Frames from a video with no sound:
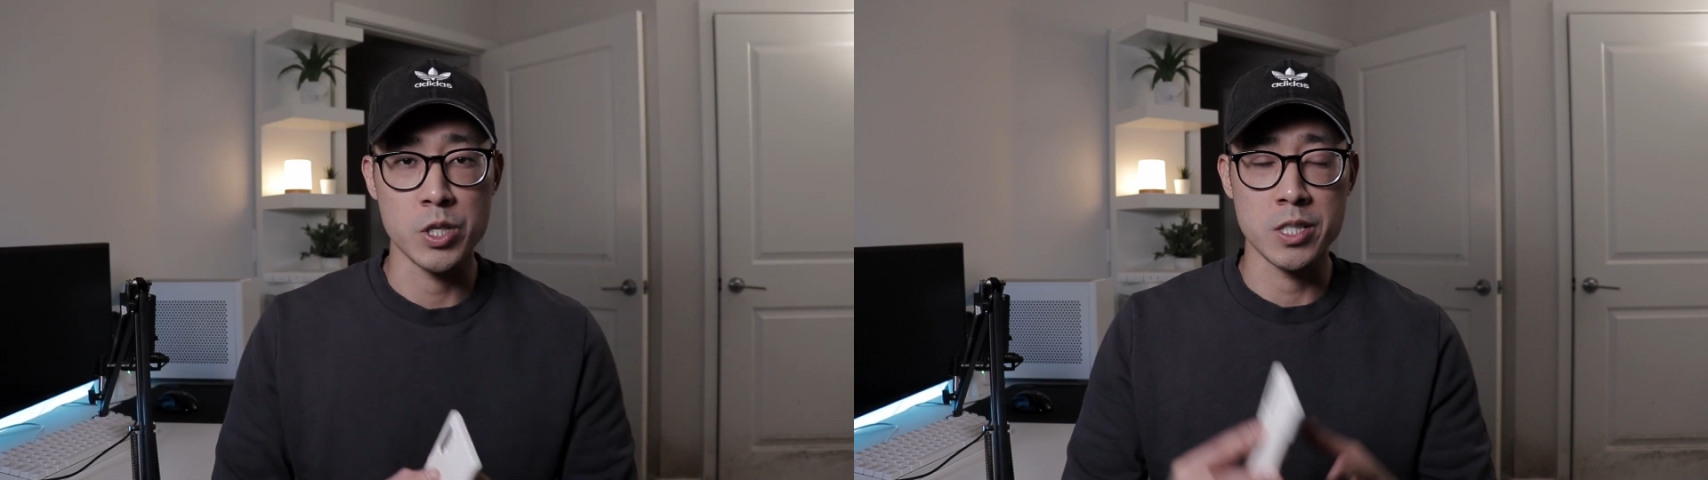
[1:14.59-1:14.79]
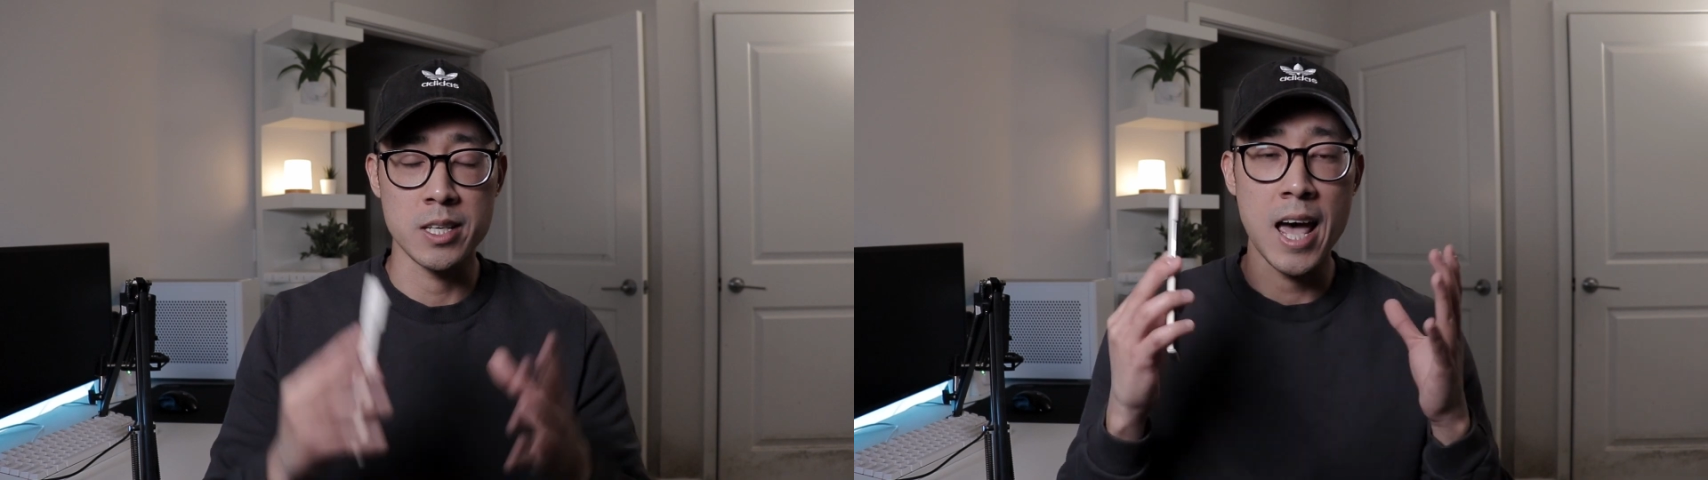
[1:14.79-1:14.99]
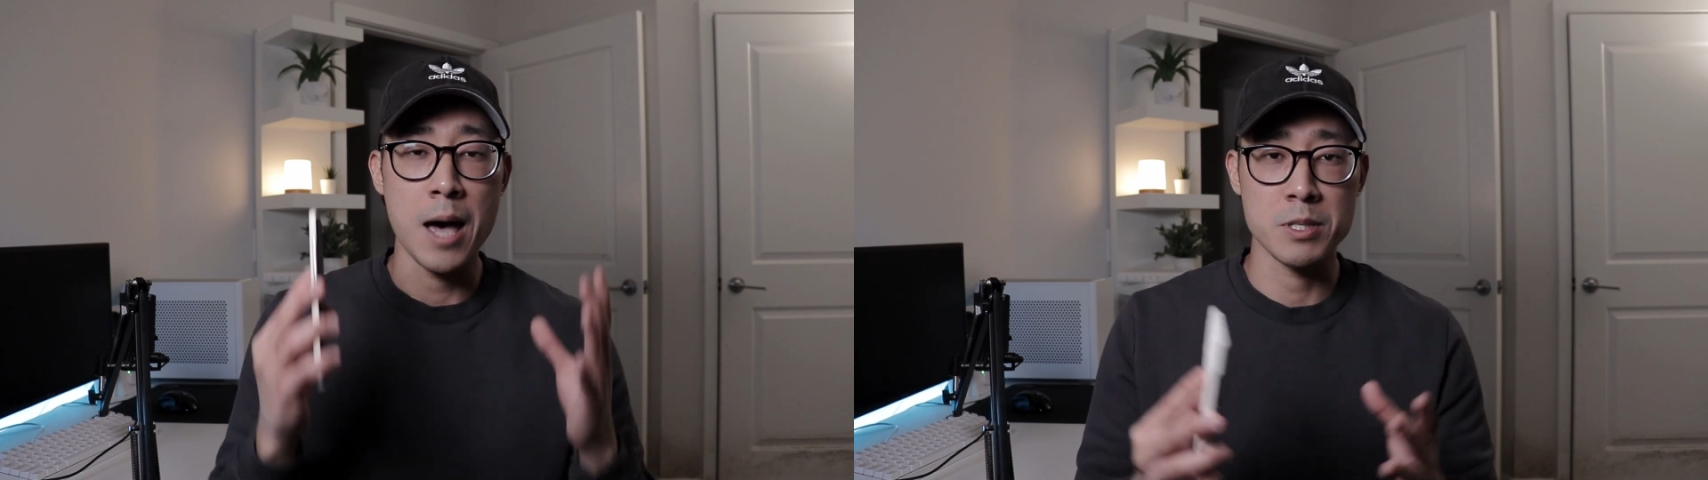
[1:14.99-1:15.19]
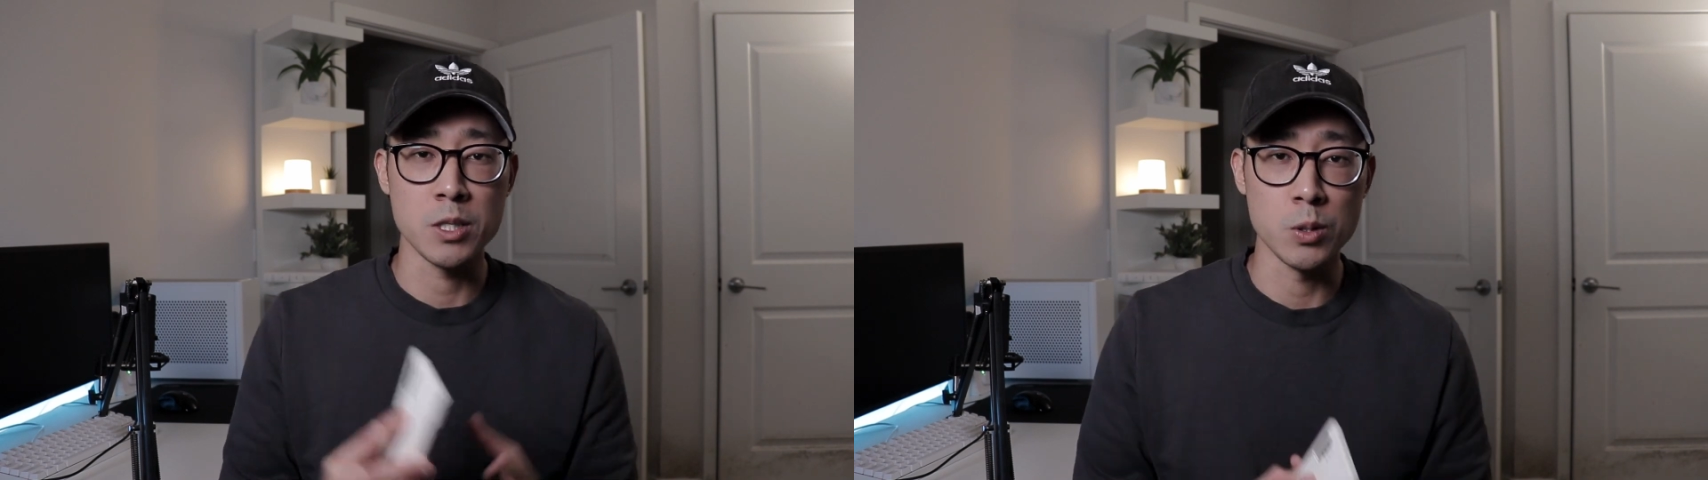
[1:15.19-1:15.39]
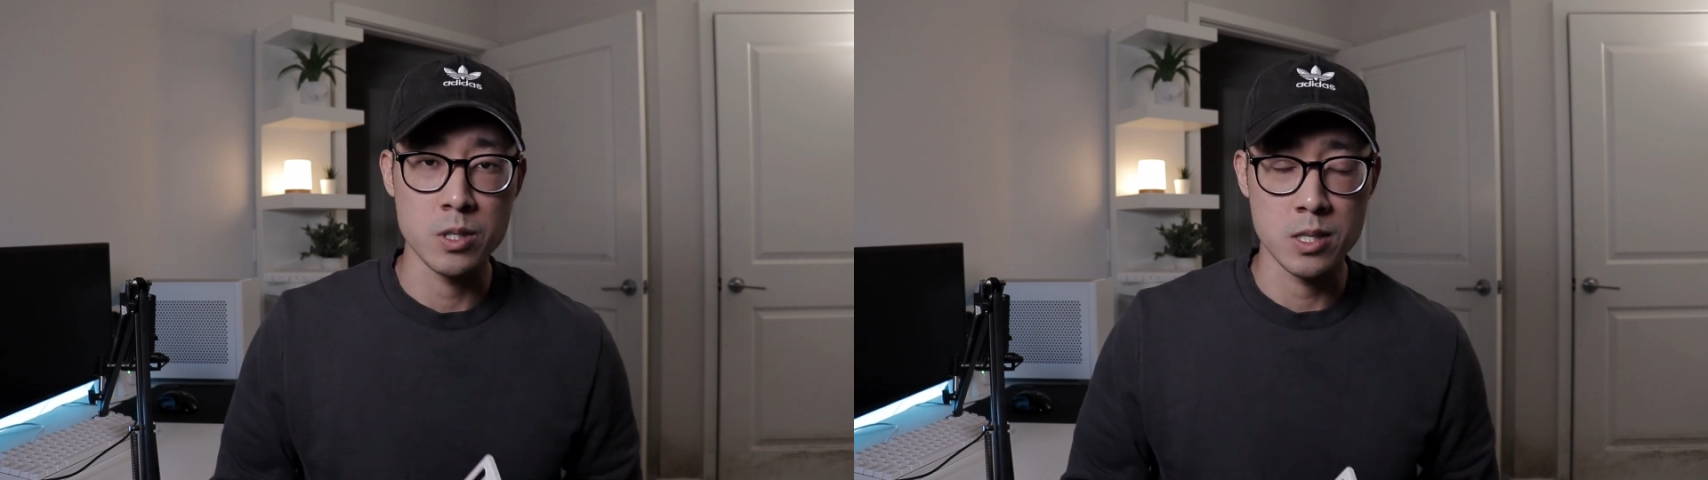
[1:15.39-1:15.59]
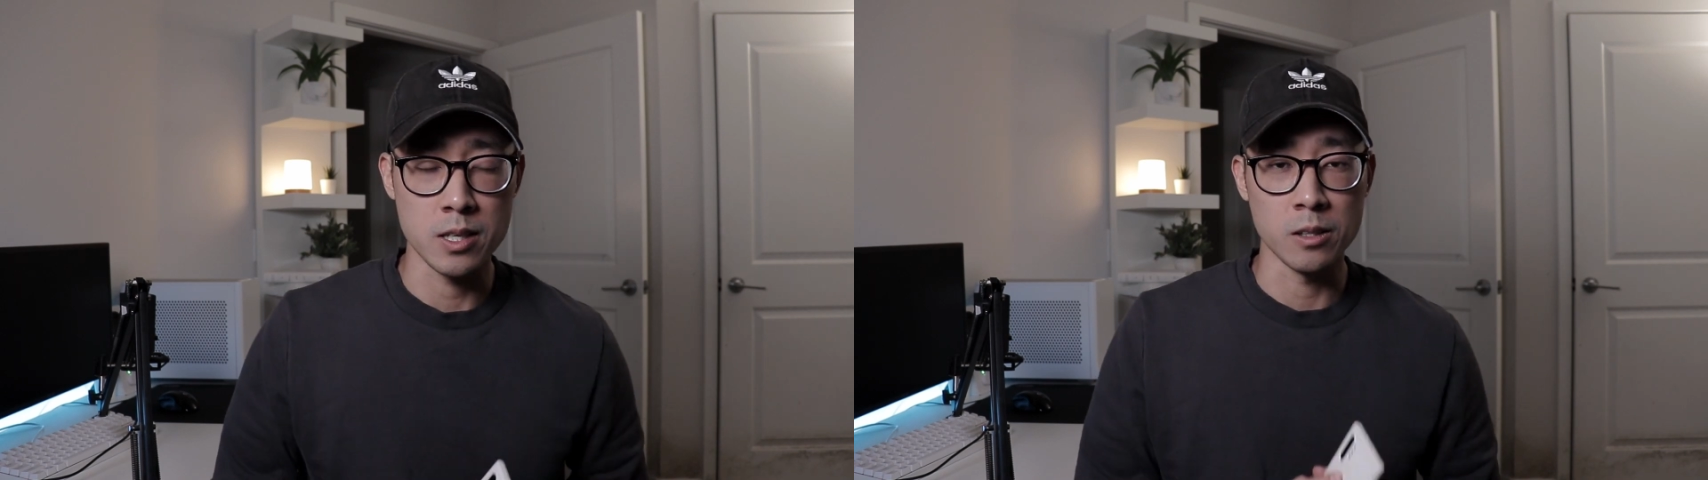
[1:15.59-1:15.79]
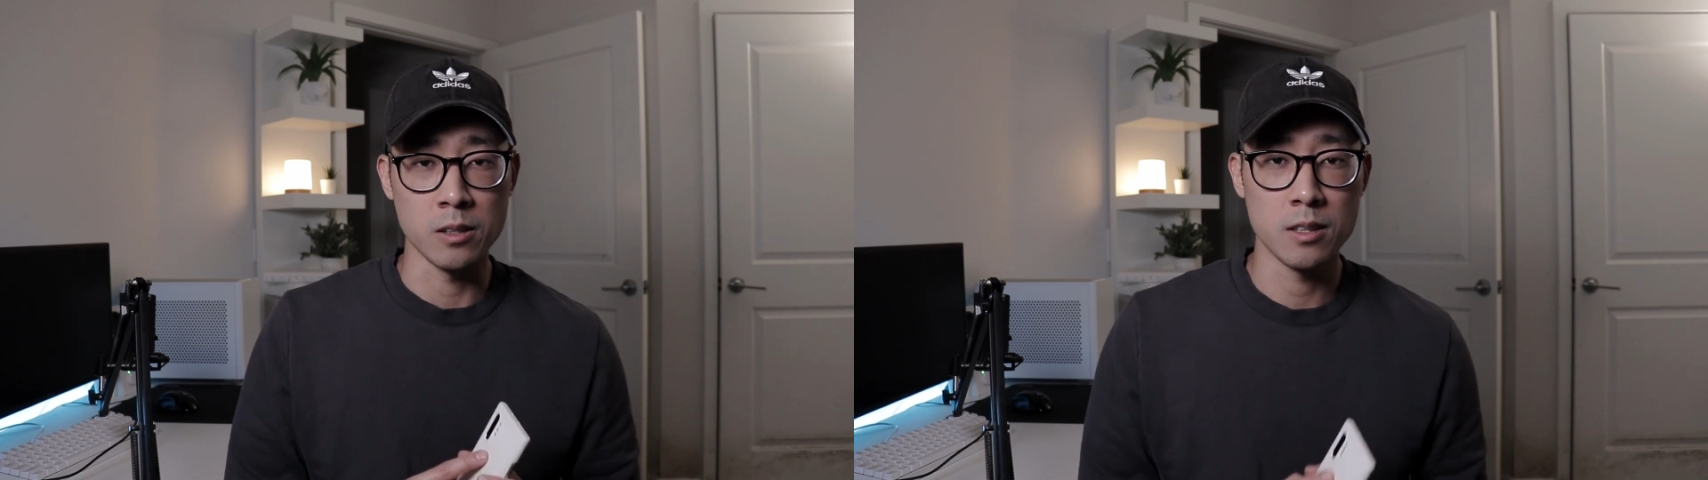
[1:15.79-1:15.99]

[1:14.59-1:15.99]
which is an absolute steal.